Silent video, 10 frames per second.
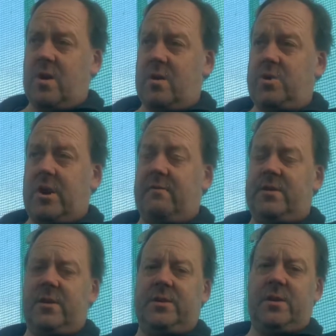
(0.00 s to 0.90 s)

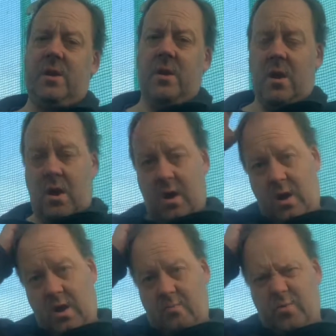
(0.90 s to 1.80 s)
charities,
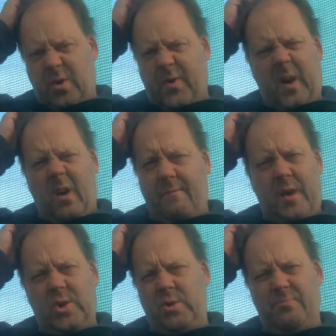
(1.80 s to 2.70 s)
which I think I've
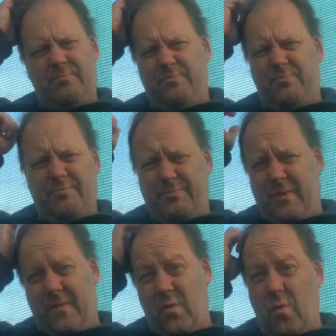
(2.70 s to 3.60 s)
mentioned
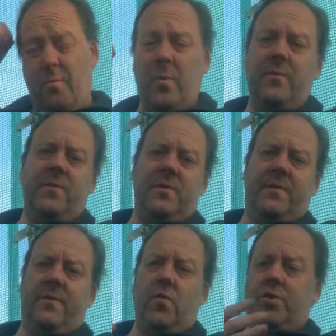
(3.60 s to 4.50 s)
before, but there's
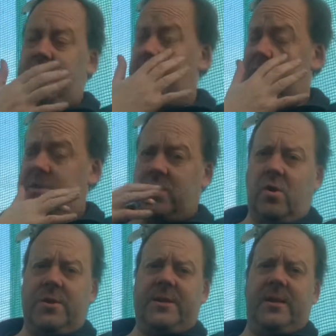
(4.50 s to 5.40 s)
4 charities that
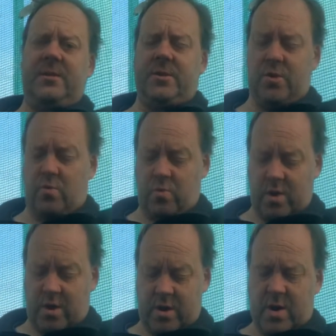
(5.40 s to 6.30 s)
I tend
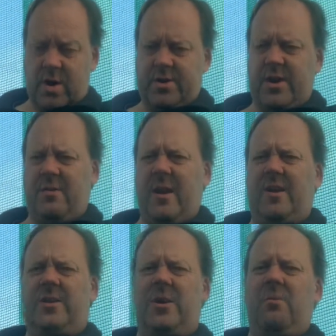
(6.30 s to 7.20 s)
to
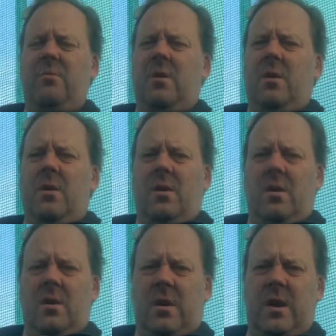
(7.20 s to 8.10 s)
donate to:
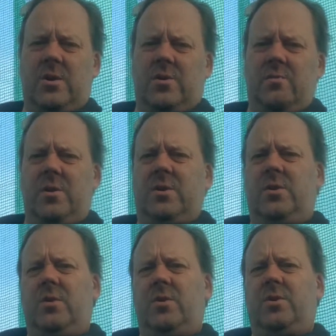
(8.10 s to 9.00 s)
Cancer
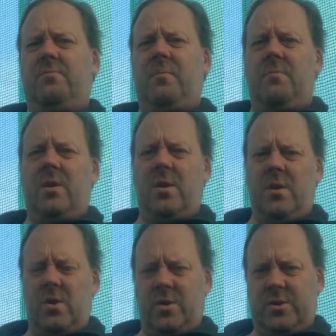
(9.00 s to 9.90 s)
Research, Macmillan
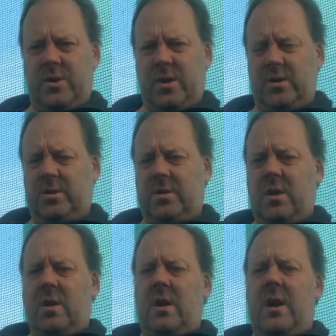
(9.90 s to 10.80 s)
Nurses,
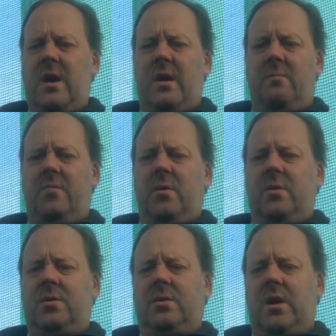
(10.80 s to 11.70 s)
Air
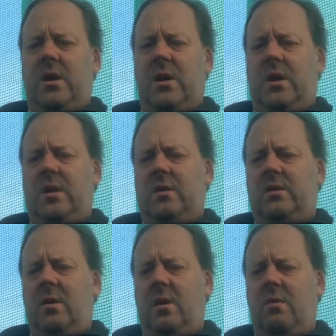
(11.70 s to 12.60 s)
Ambulance,
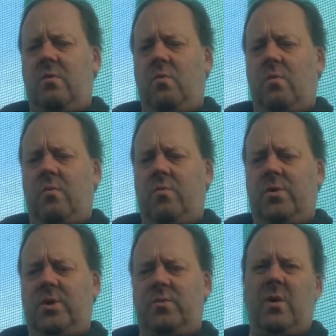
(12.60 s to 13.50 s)
and a local one
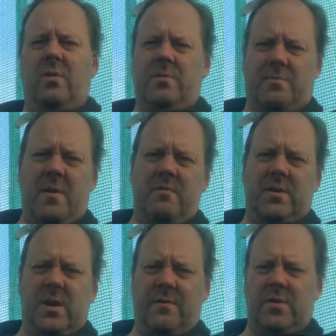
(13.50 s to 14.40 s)
which is, well, it's Mary
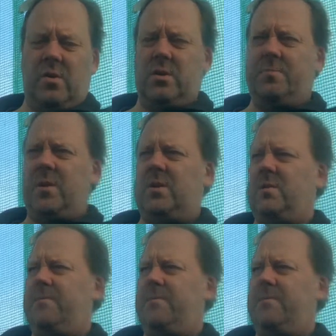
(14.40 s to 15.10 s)
Stevens Hospice.